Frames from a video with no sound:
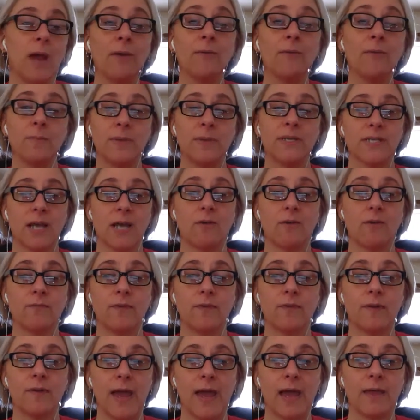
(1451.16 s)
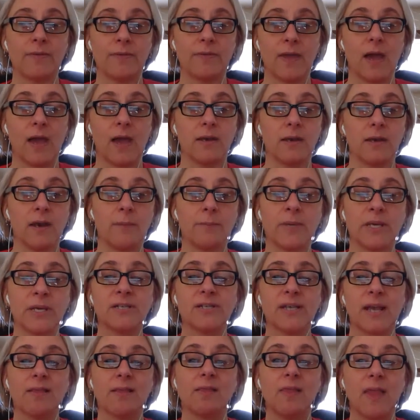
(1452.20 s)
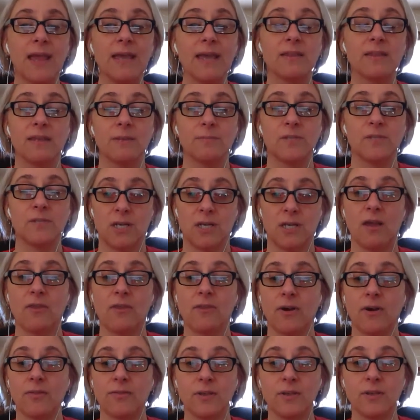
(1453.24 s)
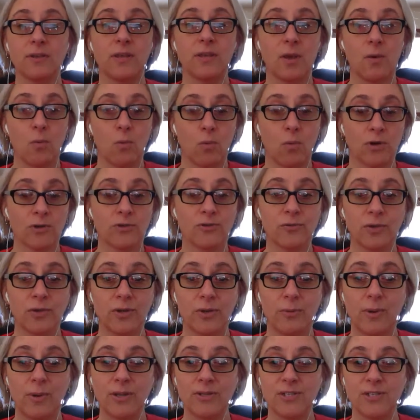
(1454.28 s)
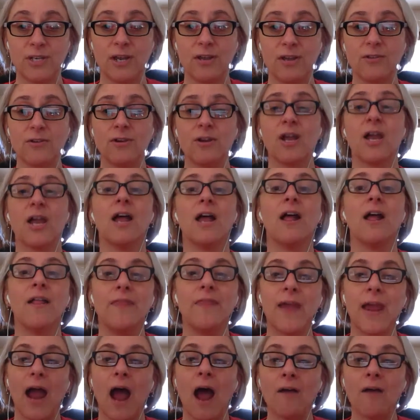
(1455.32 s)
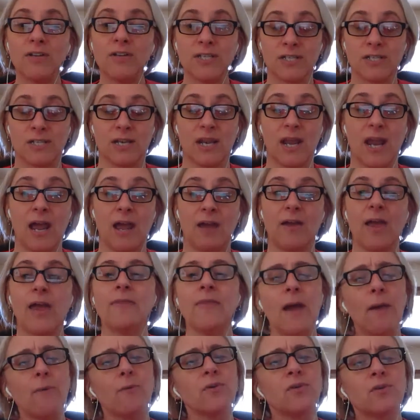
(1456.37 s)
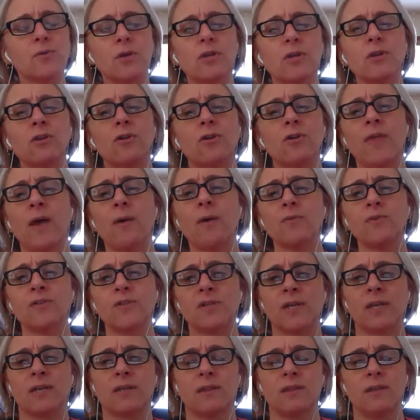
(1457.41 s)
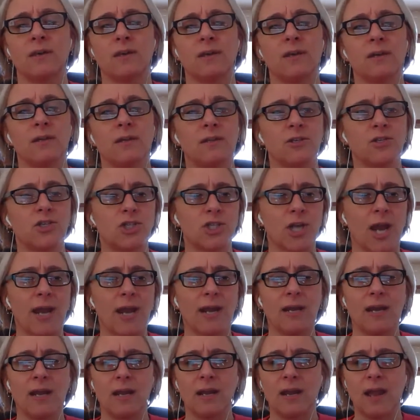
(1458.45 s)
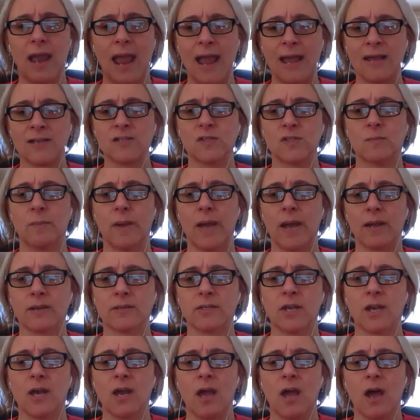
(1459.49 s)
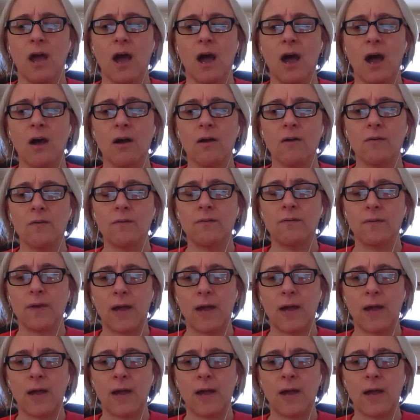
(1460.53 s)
would be down for that then, because I like them together. I think they worked really well together. They obviously had, and that was like the shining aspect of